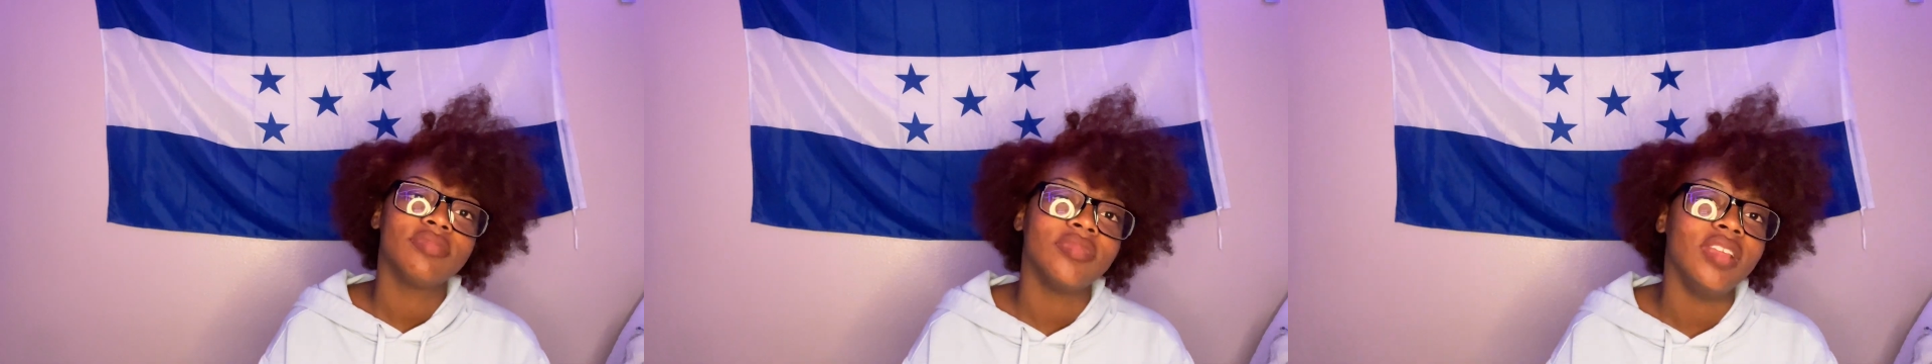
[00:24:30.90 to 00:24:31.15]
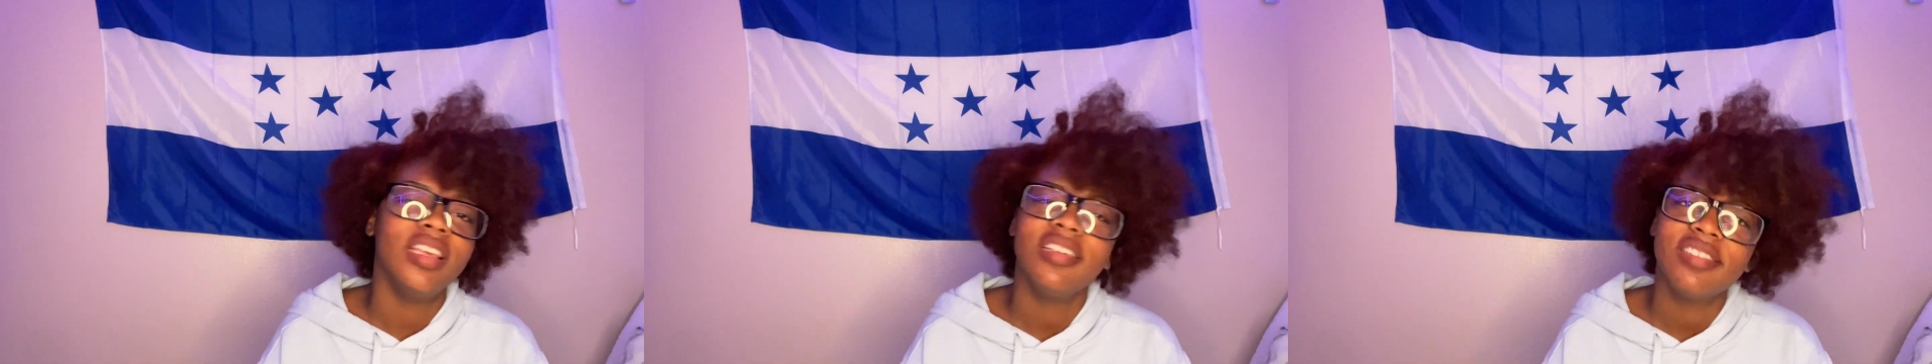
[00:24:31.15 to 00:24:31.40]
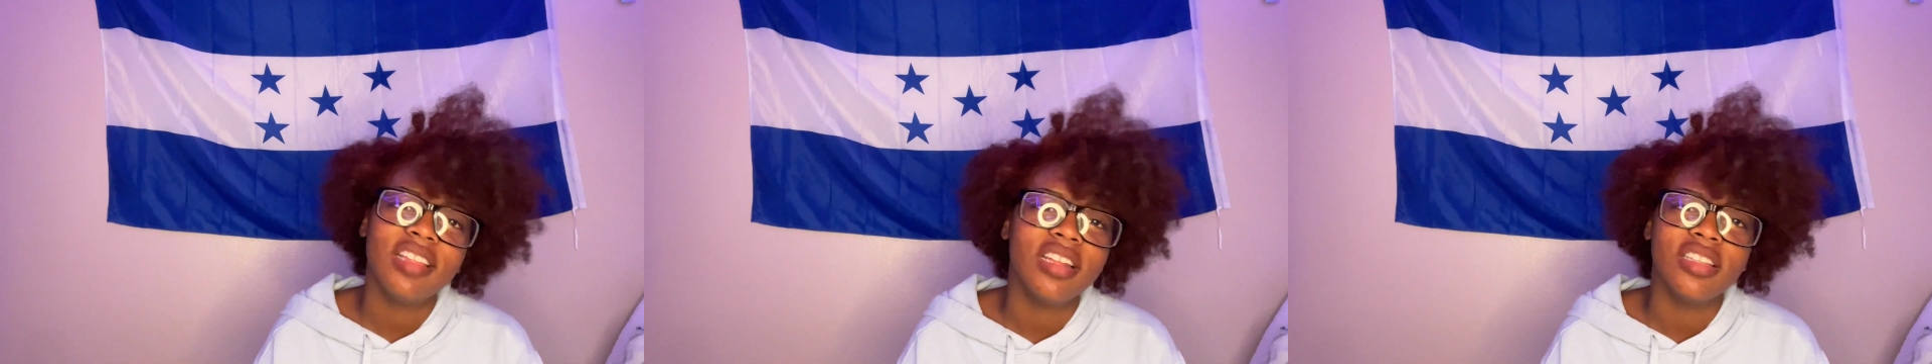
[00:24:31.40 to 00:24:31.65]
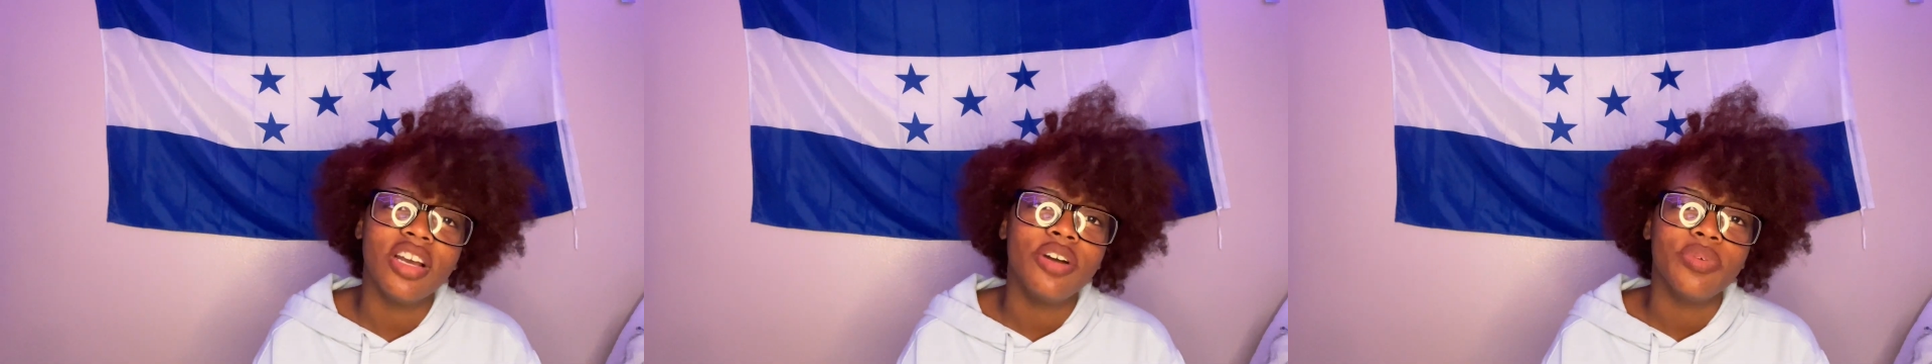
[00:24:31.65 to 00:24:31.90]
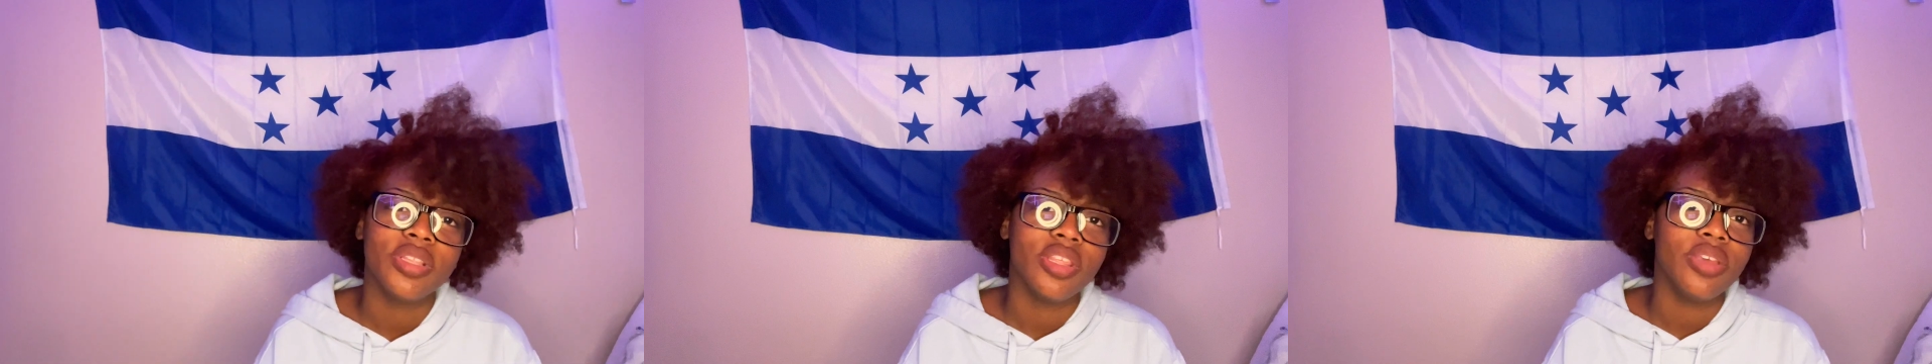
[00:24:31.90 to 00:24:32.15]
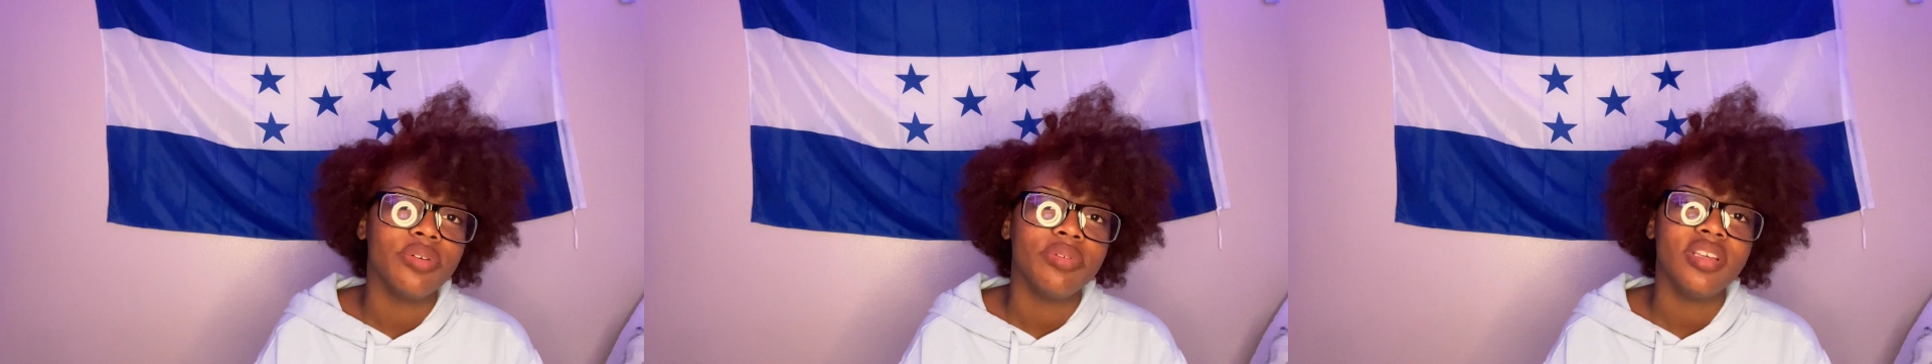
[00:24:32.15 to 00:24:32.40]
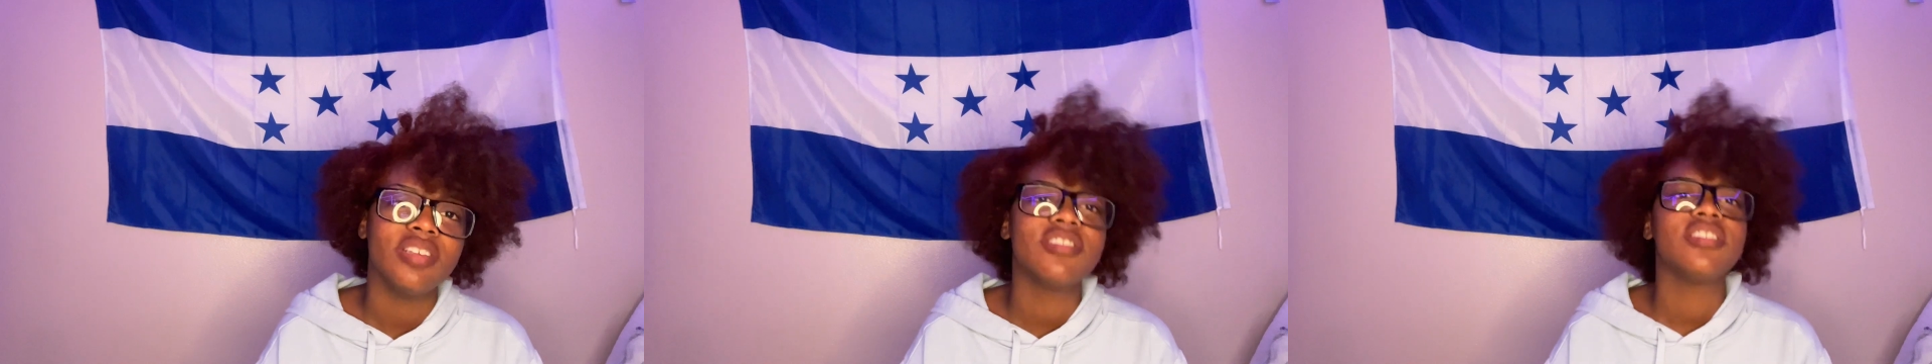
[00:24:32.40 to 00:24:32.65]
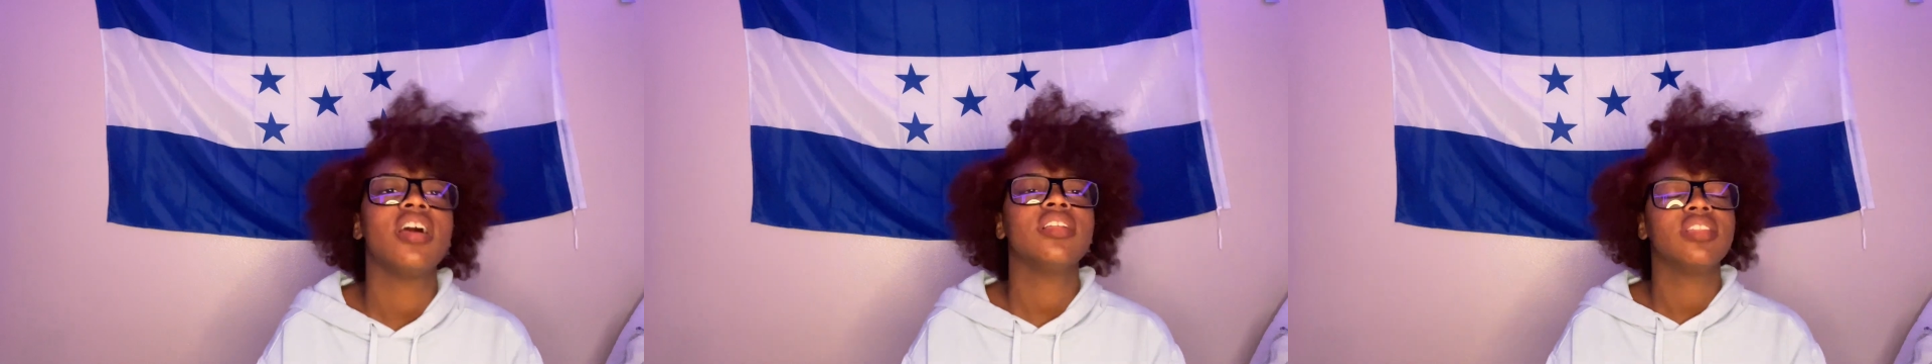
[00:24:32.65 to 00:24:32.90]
He's not done with you. He's not